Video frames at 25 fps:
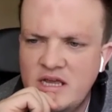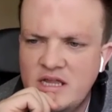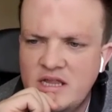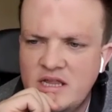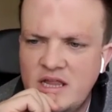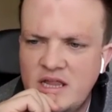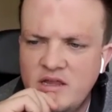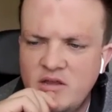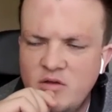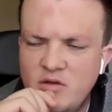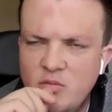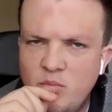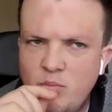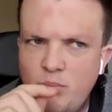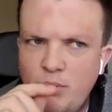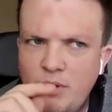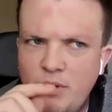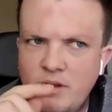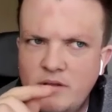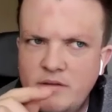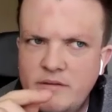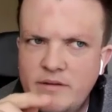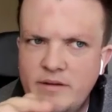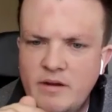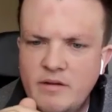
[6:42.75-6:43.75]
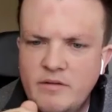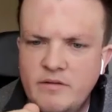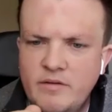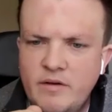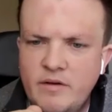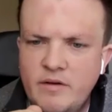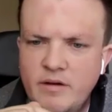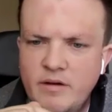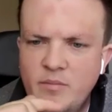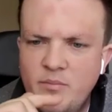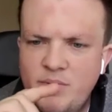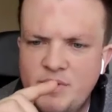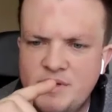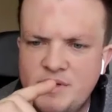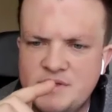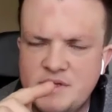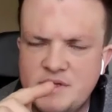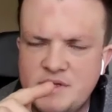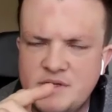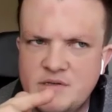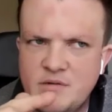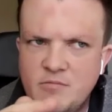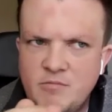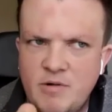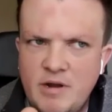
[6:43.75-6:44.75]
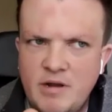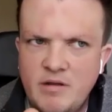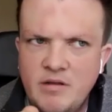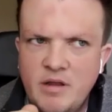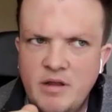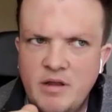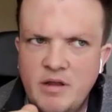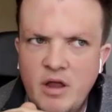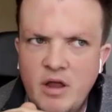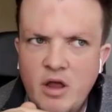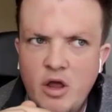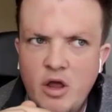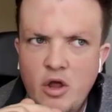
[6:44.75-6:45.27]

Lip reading: that you built an entire business around it.